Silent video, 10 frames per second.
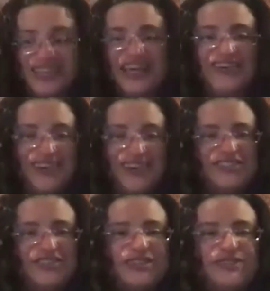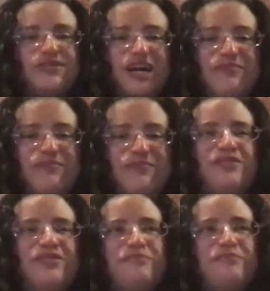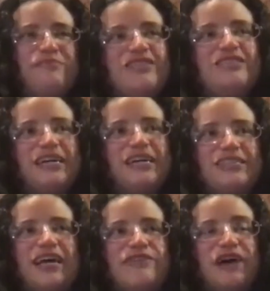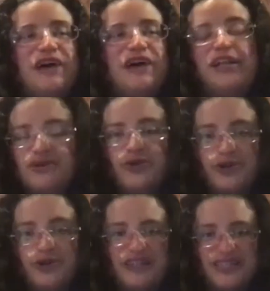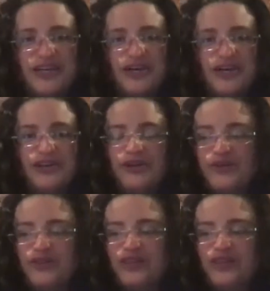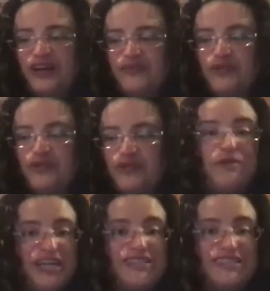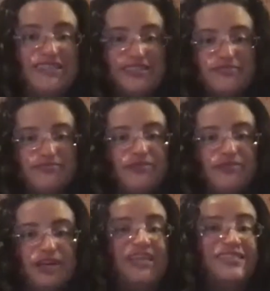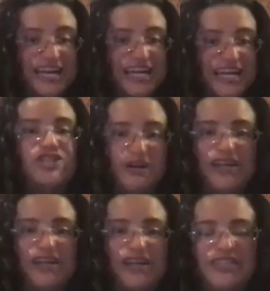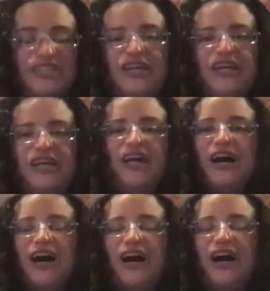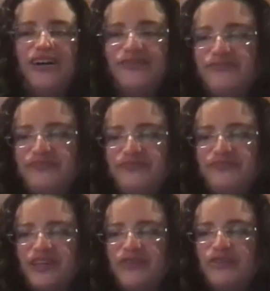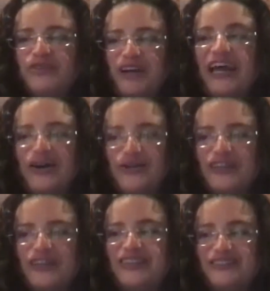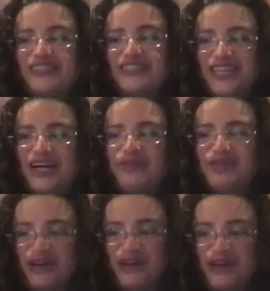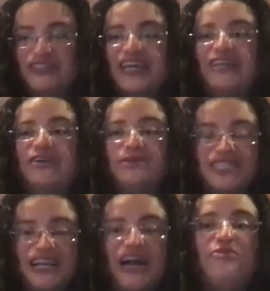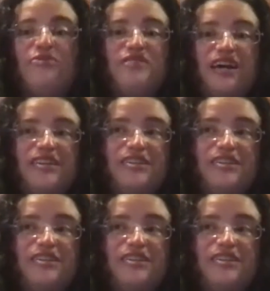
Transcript: area. So this was up in the mountains outside of Alamogordo, Mexico, near the White Plains National Monument. It was about an hour outside of the city up in the mountains, and it was a town that